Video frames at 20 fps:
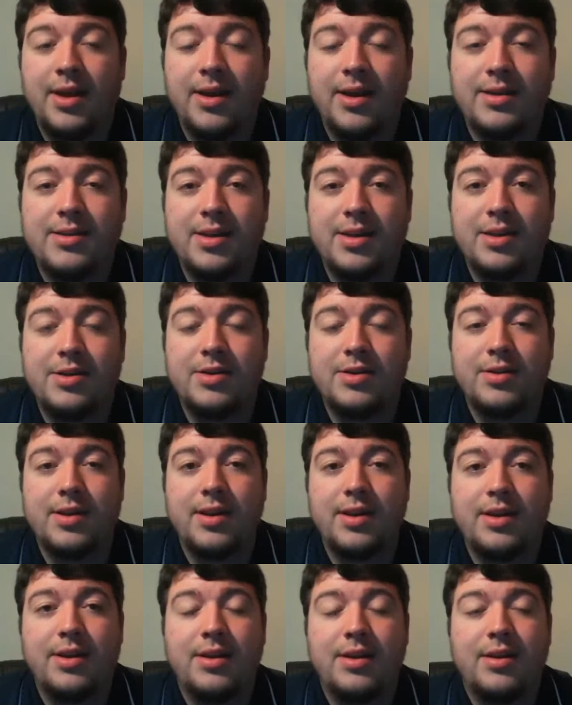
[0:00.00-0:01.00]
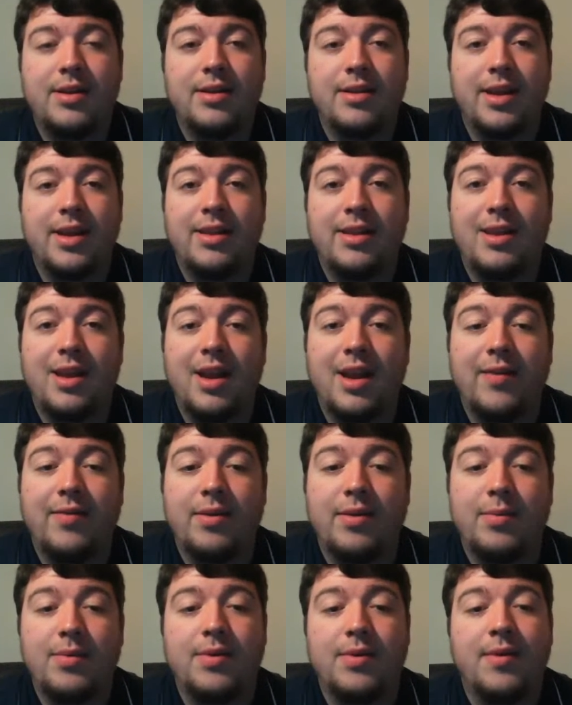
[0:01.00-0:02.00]
essentially delay the
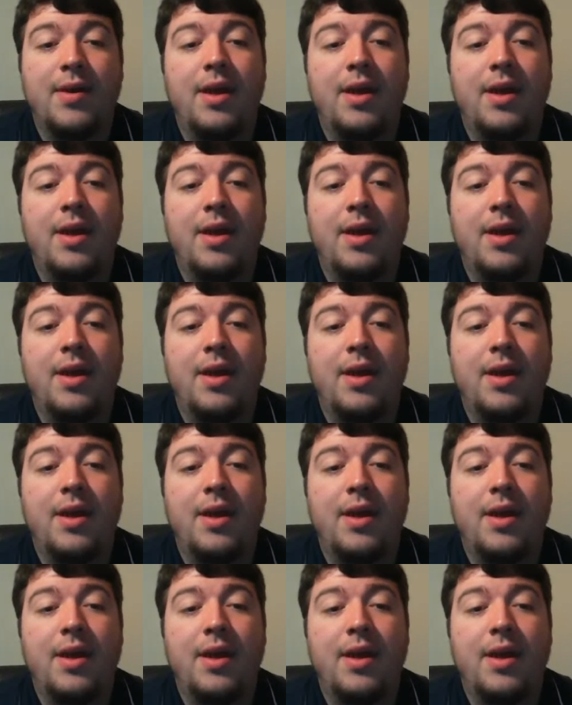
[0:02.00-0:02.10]
inevitable.